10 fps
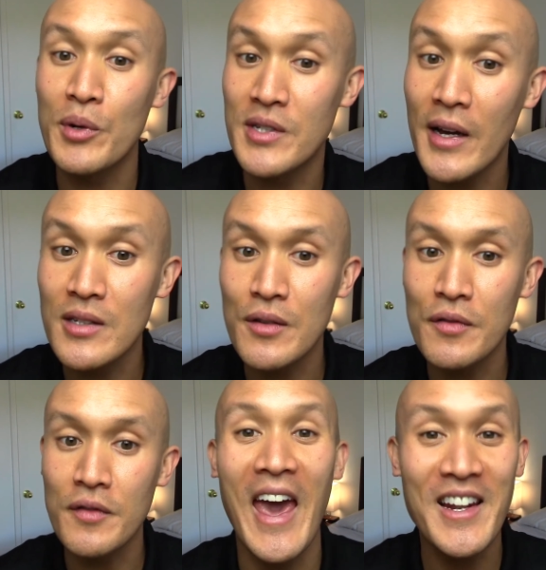
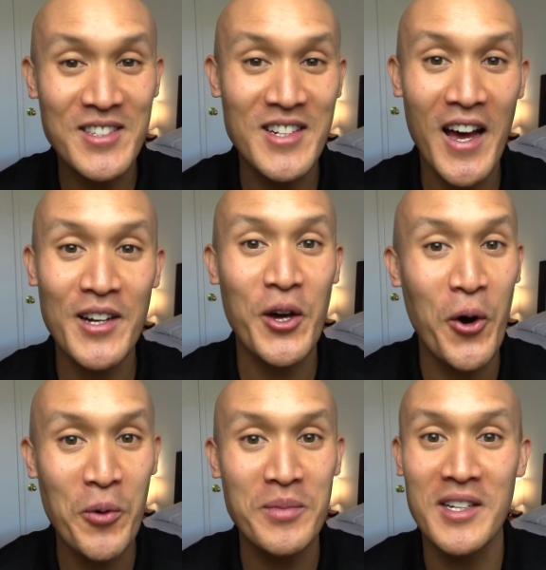protective, and it's
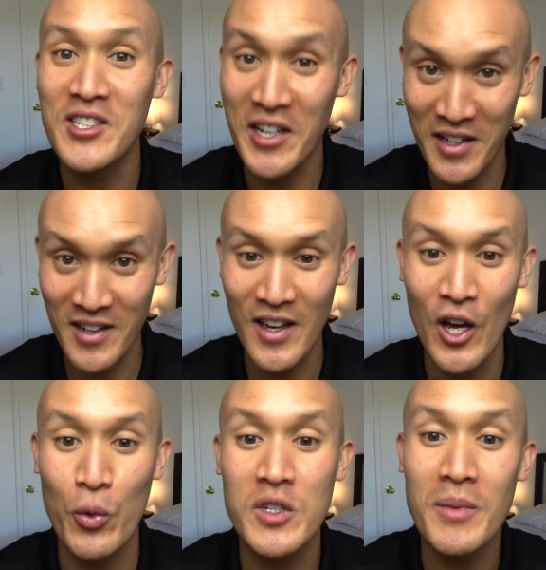non-comedogenic,
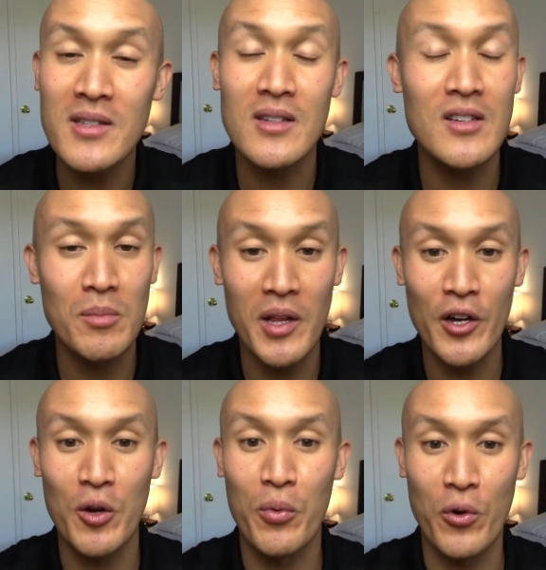which means it doesn't
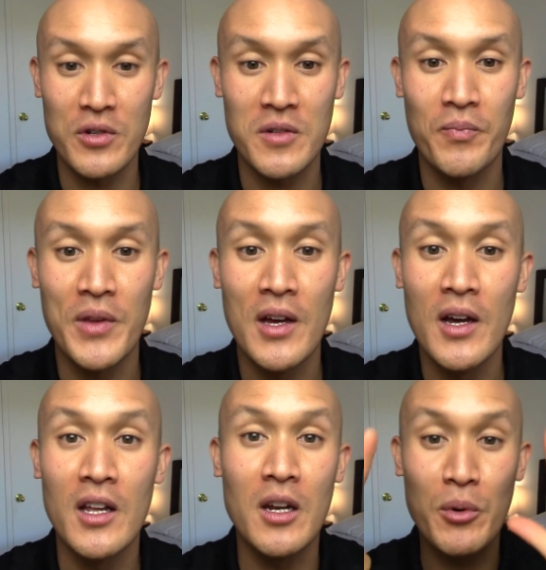block your pores.
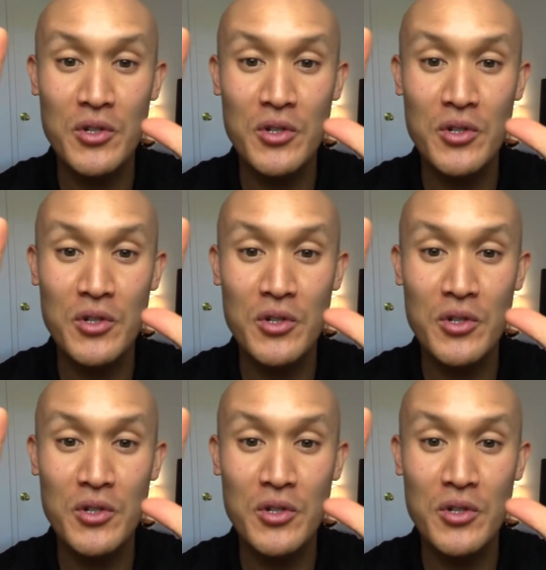Number